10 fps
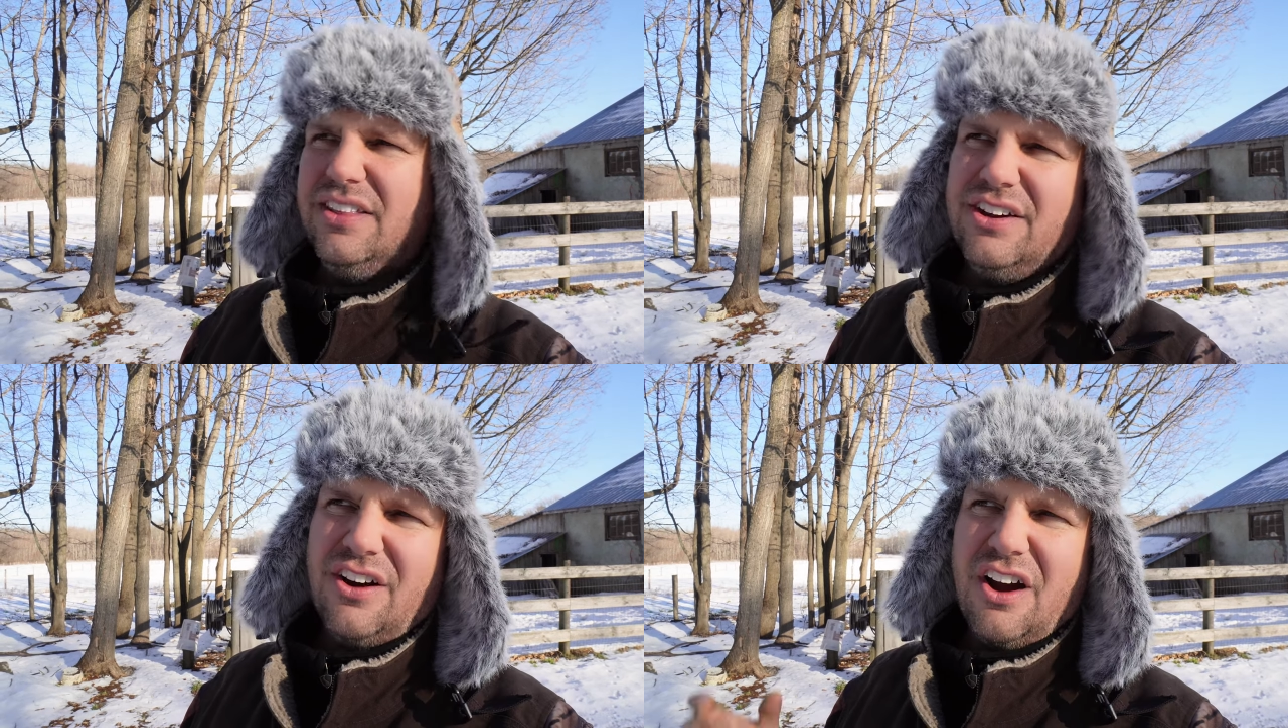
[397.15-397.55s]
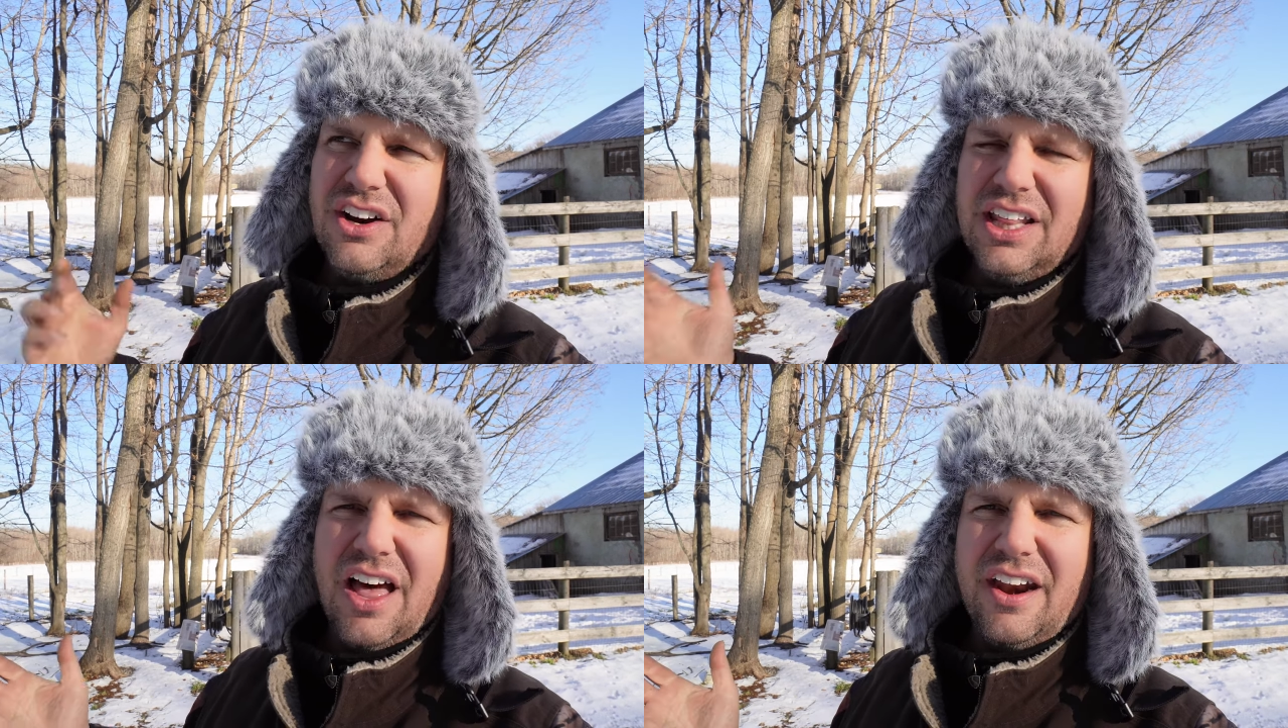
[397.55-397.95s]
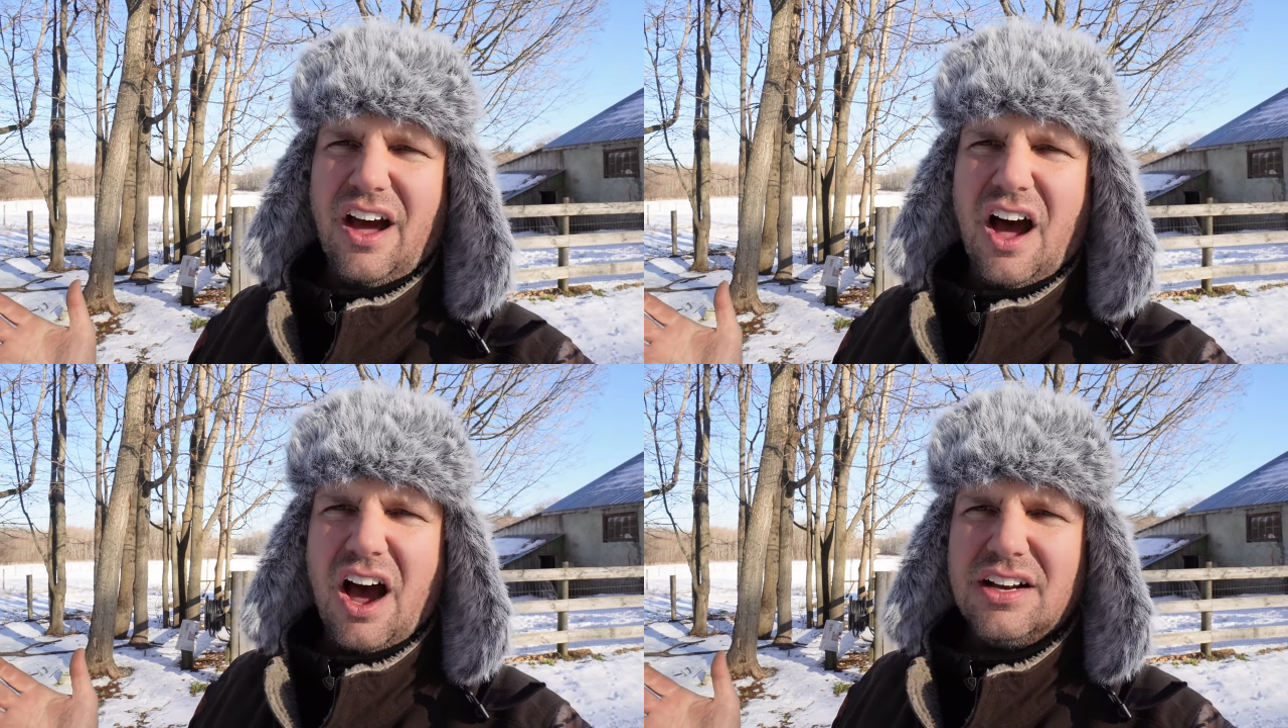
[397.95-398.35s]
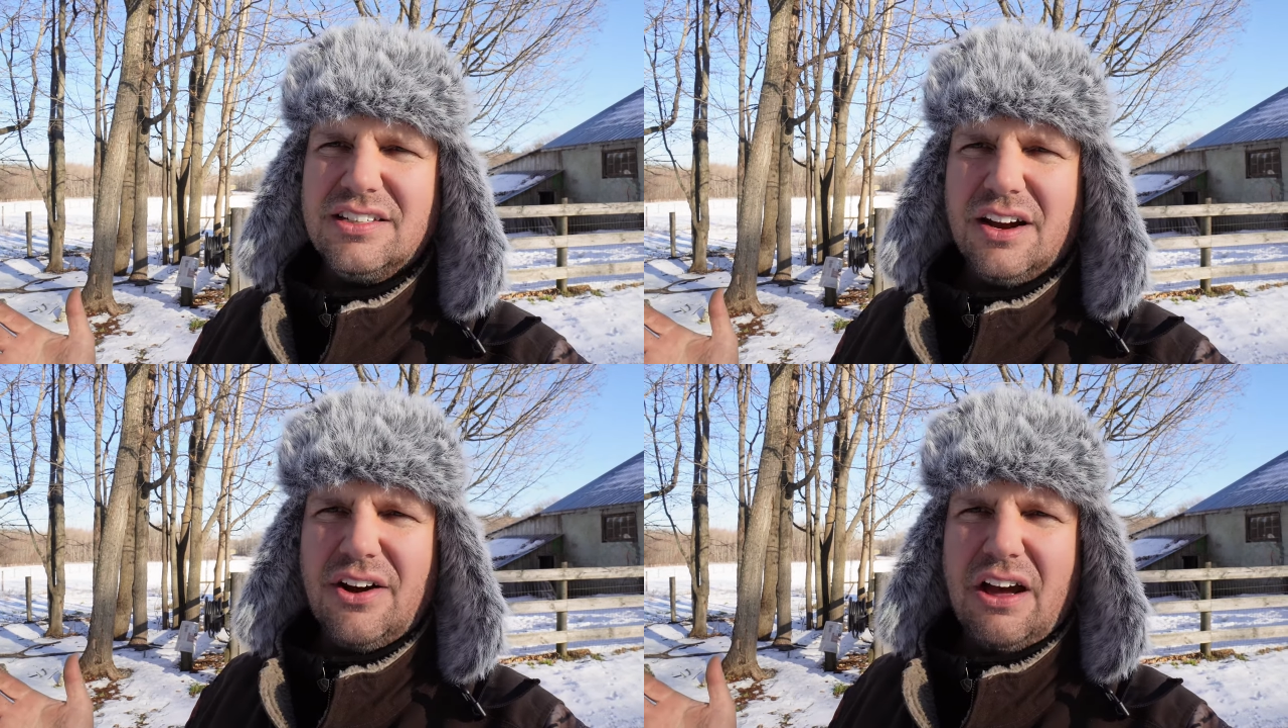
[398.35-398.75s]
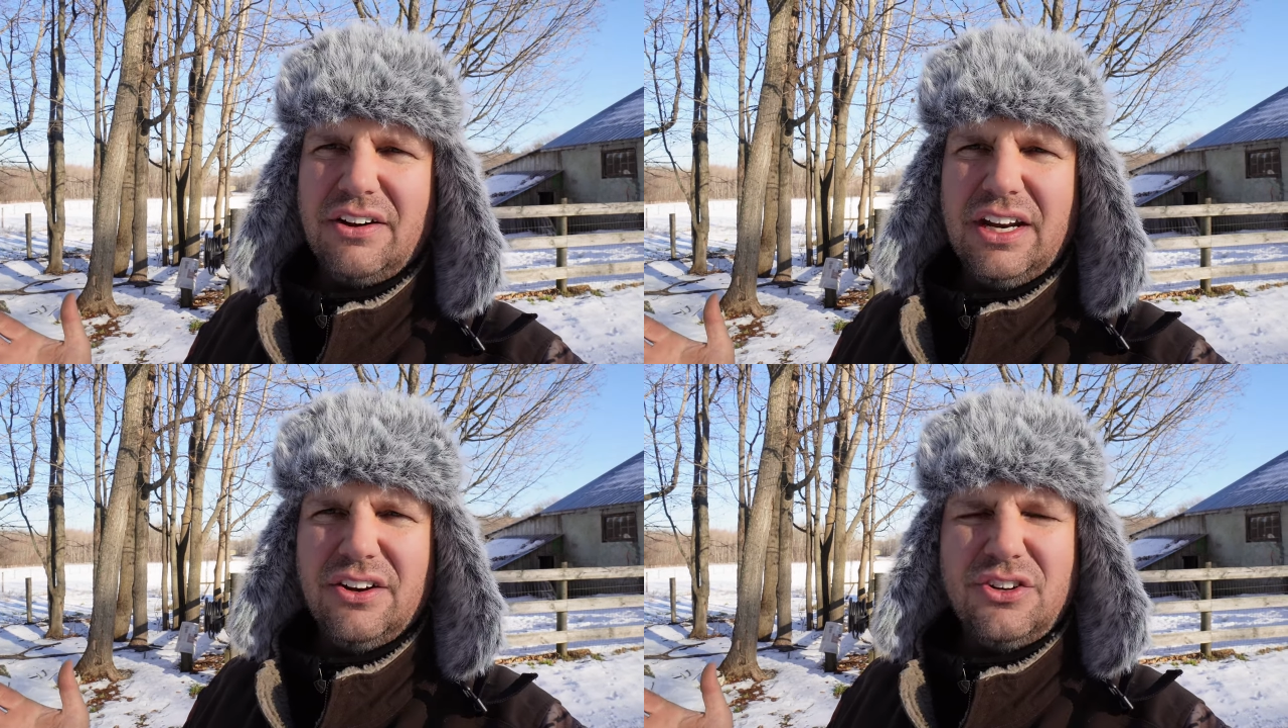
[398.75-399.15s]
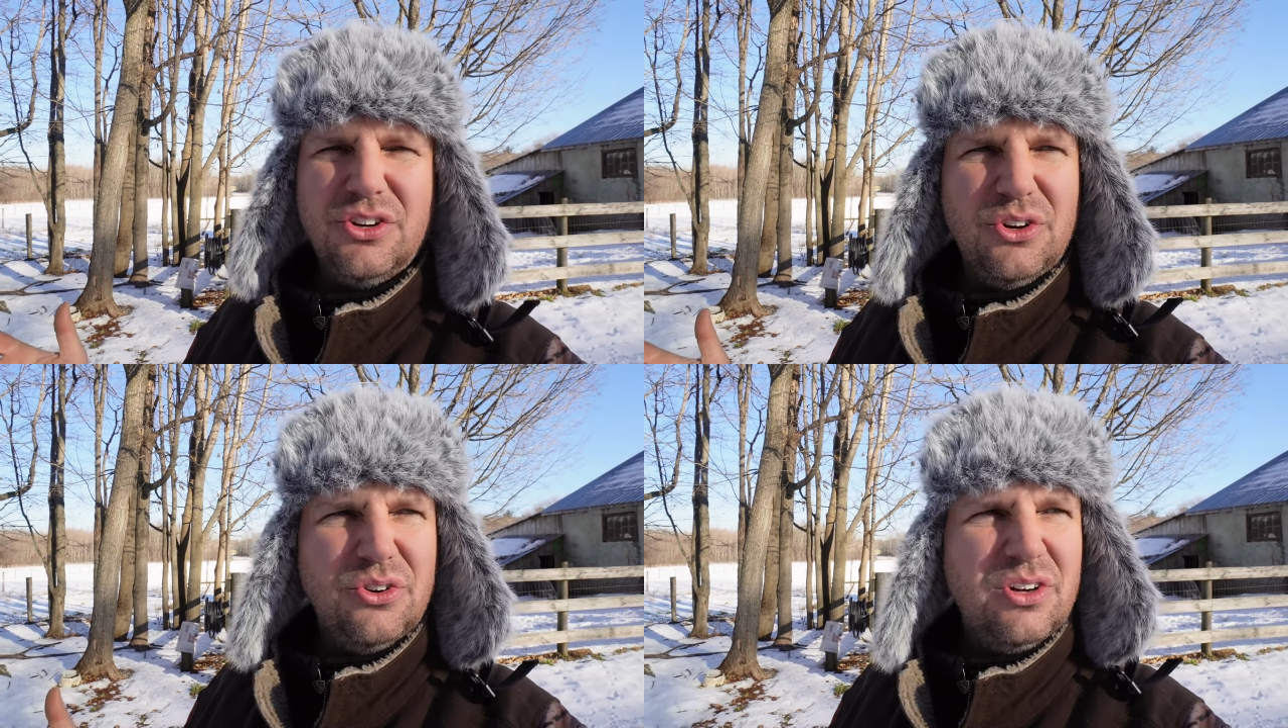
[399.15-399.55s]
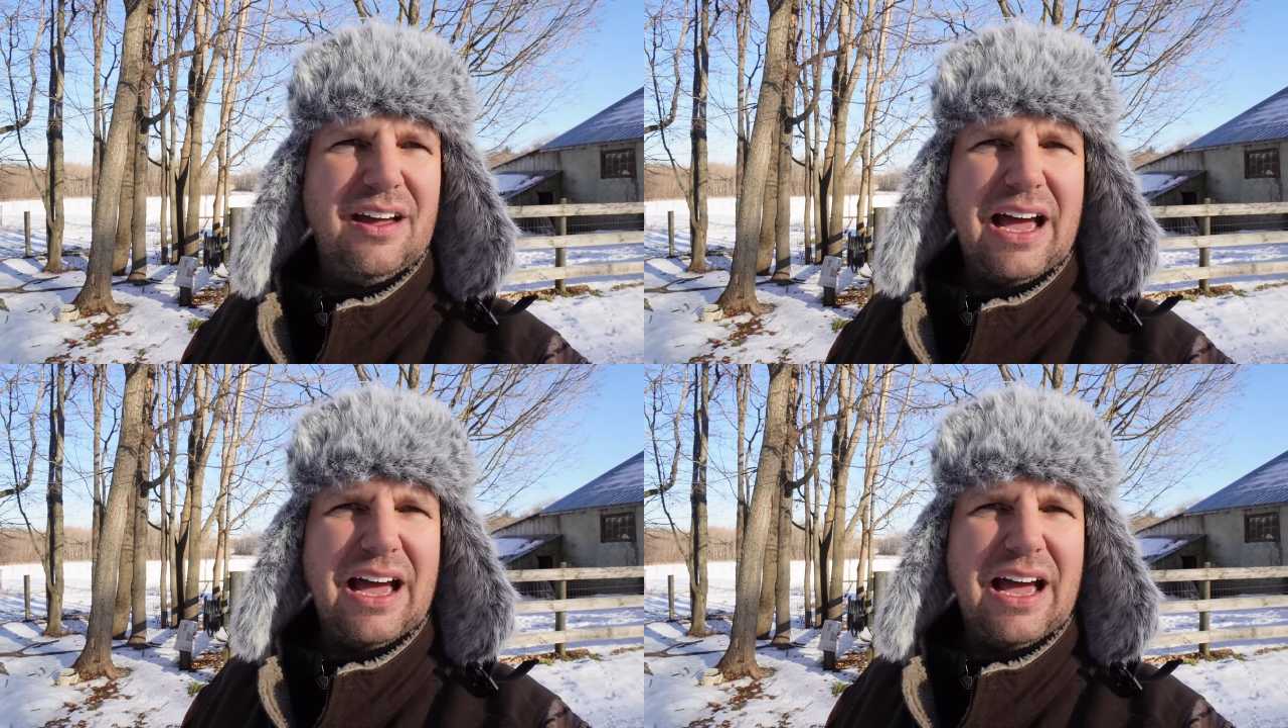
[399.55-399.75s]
There are a lot of hawks around here too.